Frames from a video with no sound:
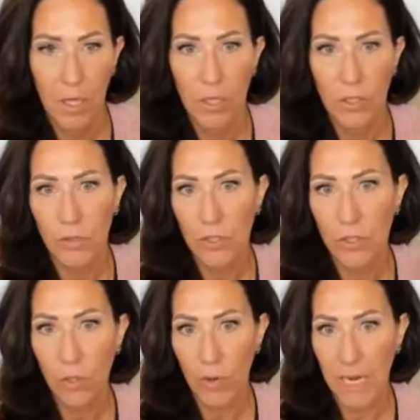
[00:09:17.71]
So it's the
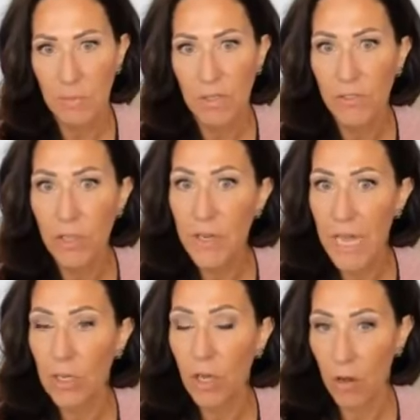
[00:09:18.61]
grams of your
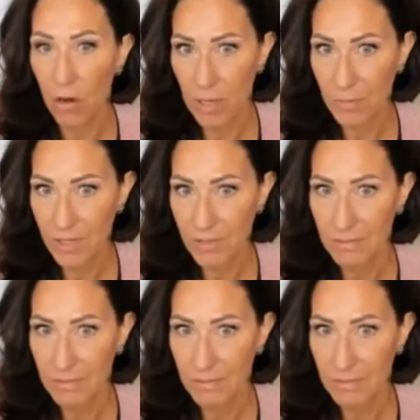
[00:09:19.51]
net carbs,